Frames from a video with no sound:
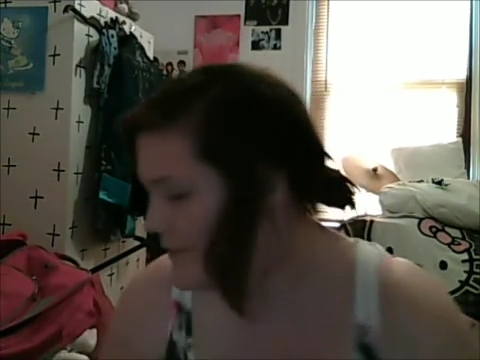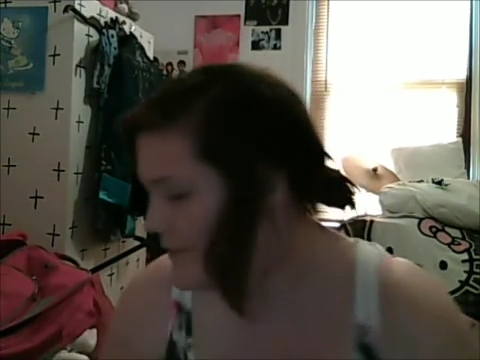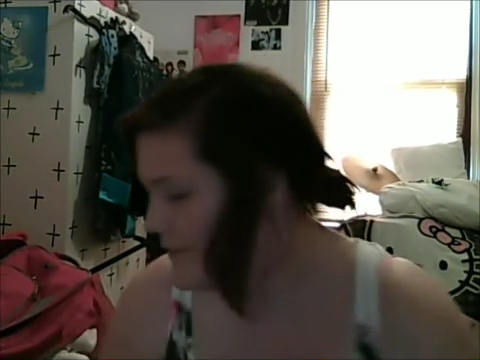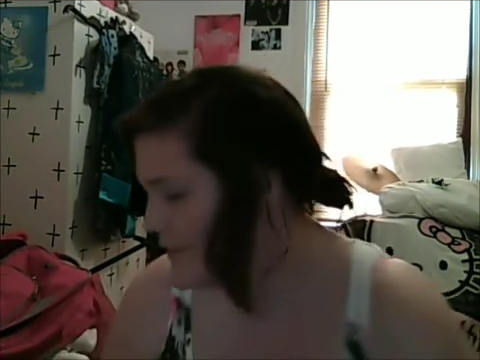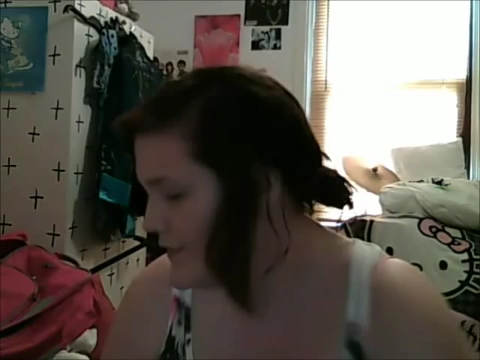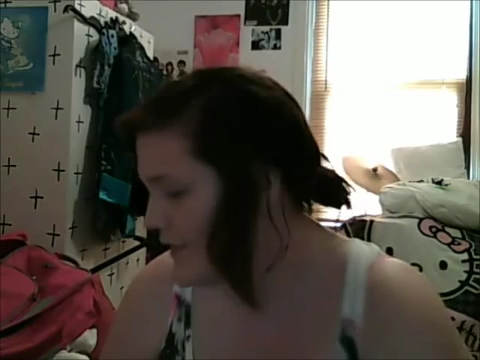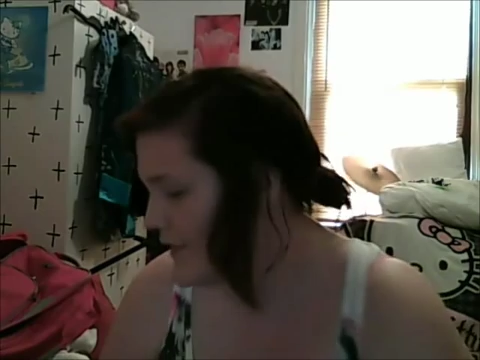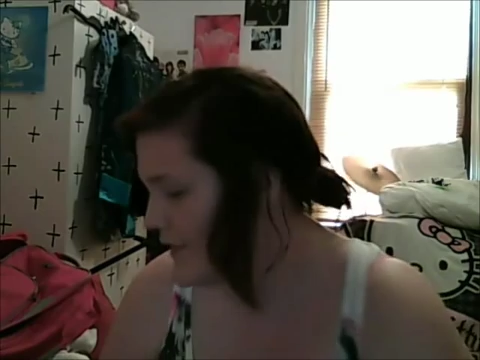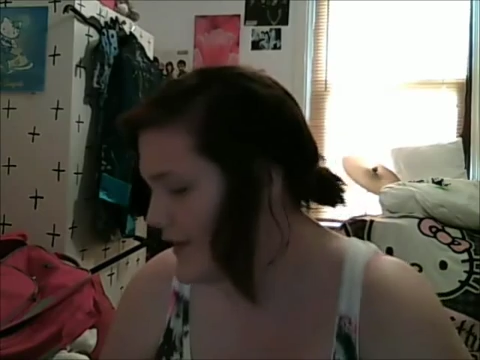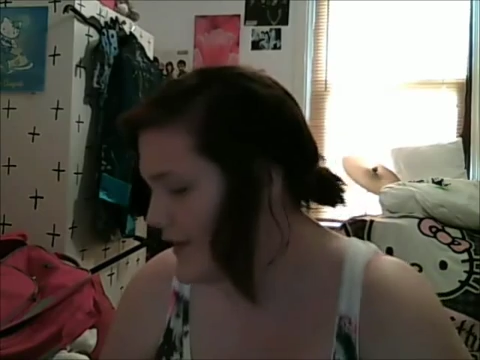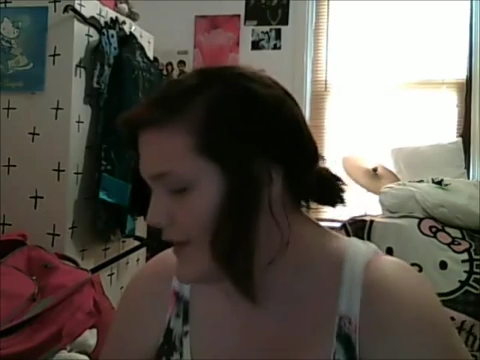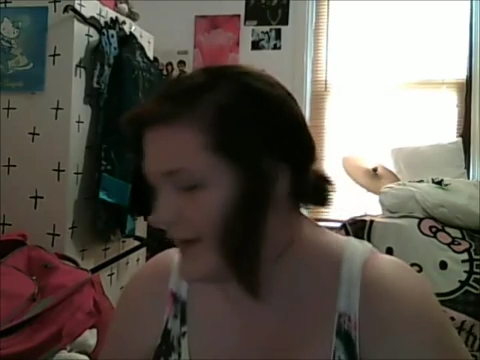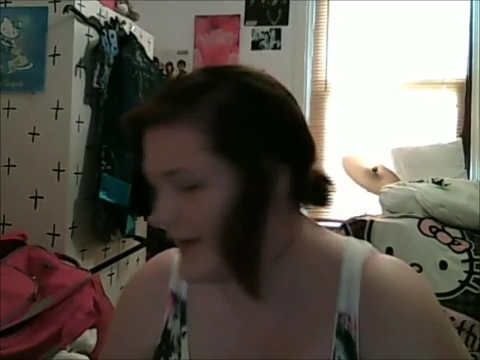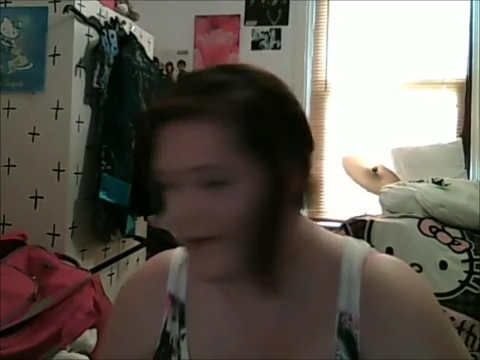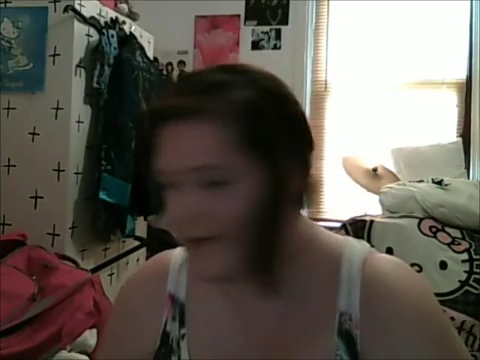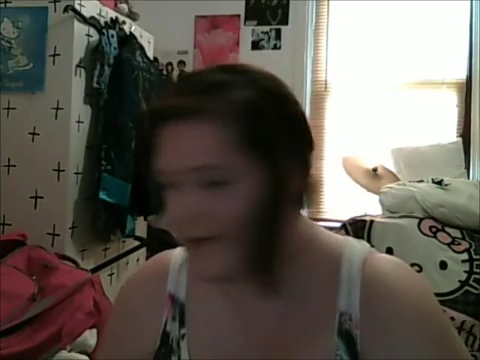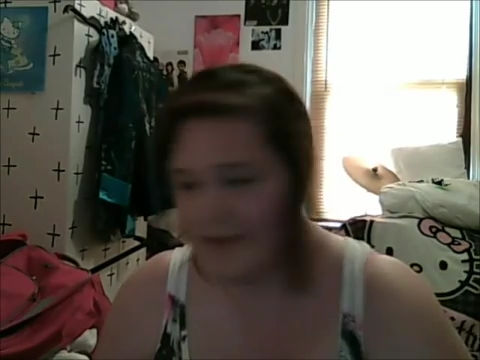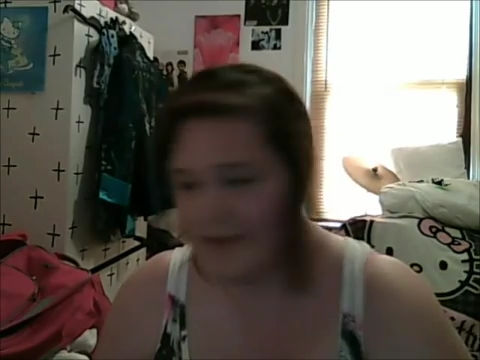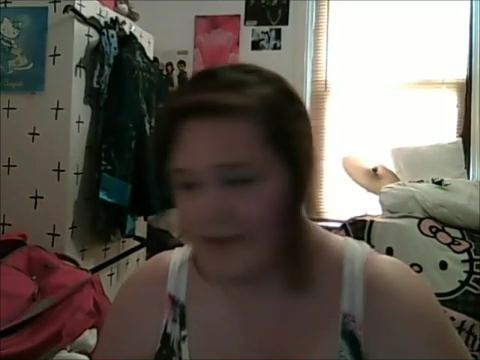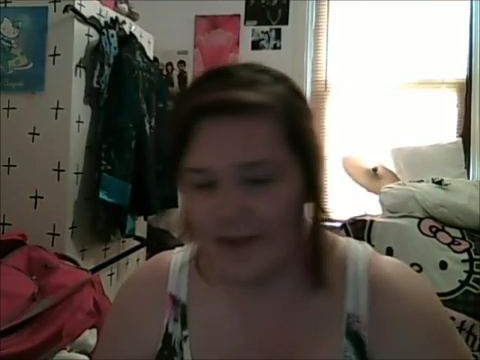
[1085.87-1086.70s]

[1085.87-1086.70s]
Sorry.